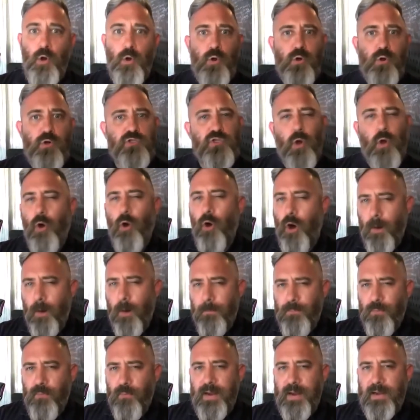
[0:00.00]
Who's
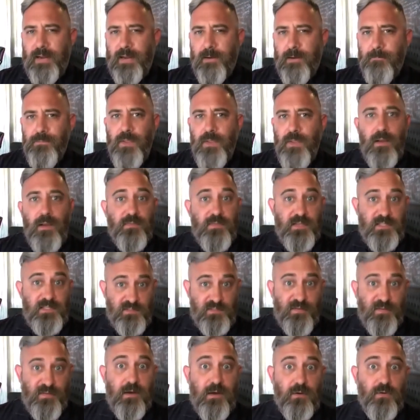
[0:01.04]
operating
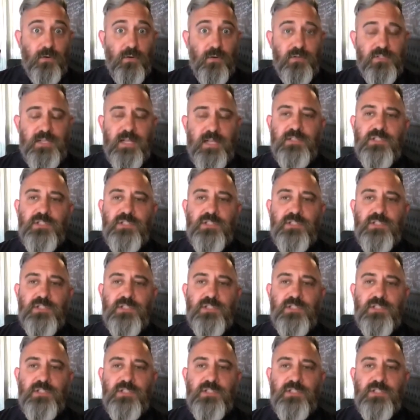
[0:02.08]
these vehicles?